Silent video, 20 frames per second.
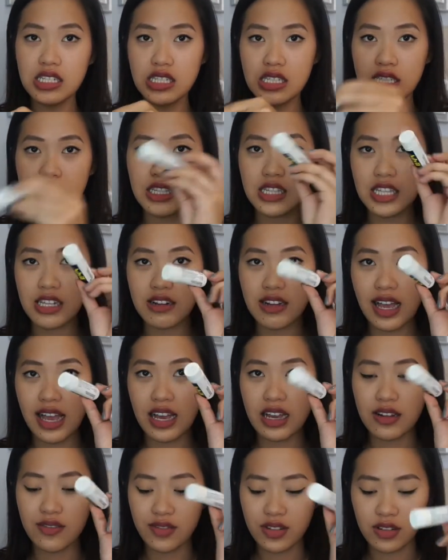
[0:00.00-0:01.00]
a little
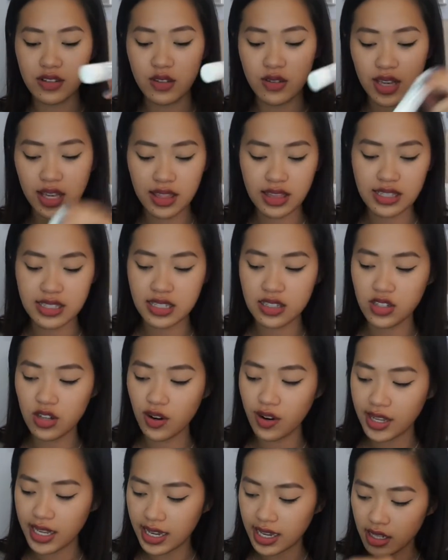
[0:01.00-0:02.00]
Advil, you get this at
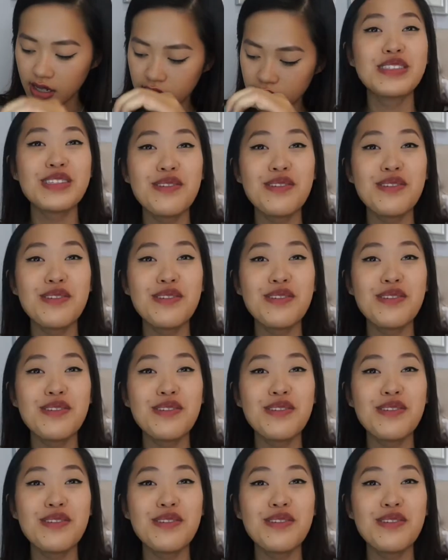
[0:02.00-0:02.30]
Target.